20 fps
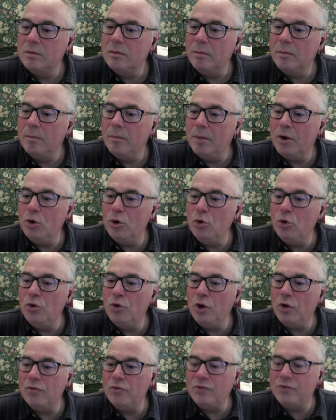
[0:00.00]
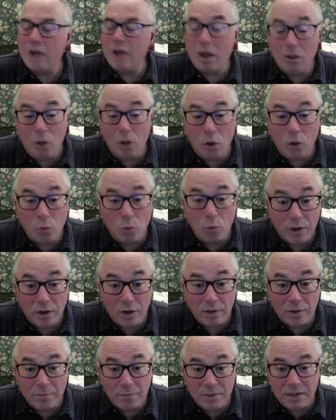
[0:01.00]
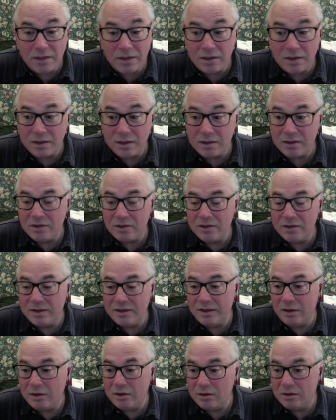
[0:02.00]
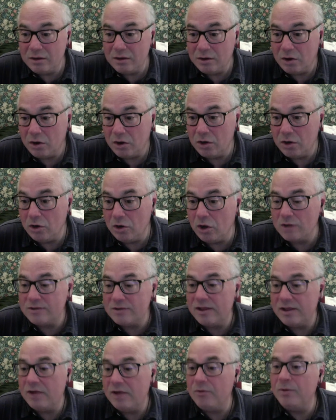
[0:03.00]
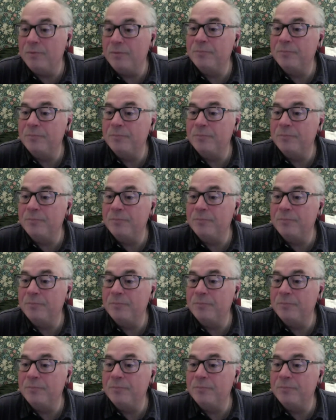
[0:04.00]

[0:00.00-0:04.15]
but who knows how long we're going to be uh, on lockdown.